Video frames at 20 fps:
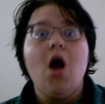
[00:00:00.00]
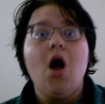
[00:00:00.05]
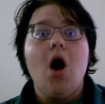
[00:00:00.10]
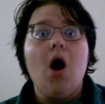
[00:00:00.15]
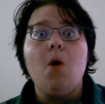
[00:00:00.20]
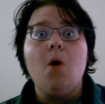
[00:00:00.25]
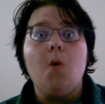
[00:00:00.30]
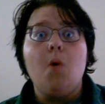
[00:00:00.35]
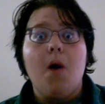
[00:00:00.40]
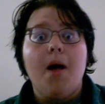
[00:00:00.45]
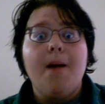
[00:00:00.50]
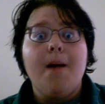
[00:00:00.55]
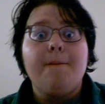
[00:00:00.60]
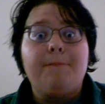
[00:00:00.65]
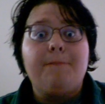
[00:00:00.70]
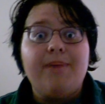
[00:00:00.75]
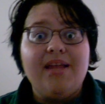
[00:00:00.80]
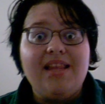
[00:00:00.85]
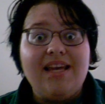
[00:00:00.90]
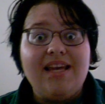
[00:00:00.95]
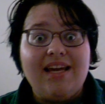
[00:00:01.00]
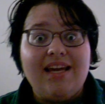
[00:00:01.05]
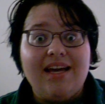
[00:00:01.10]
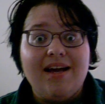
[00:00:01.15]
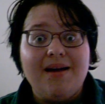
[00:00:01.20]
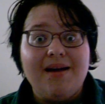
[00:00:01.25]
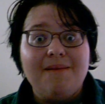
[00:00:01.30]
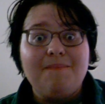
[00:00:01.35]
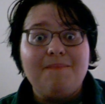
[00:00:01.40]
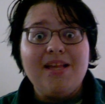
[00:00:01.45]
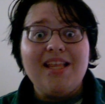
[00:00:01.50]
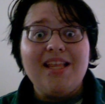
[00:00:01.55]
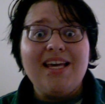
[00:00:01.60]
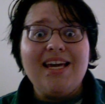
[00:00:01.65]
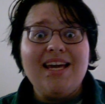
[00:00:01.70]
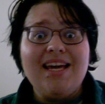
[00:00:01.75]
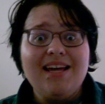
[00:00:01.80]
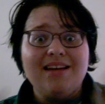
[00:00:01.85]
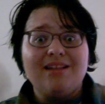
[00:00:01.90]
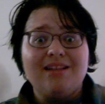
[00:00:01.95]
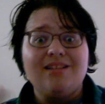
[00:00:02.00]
Oh, Billy. Billy.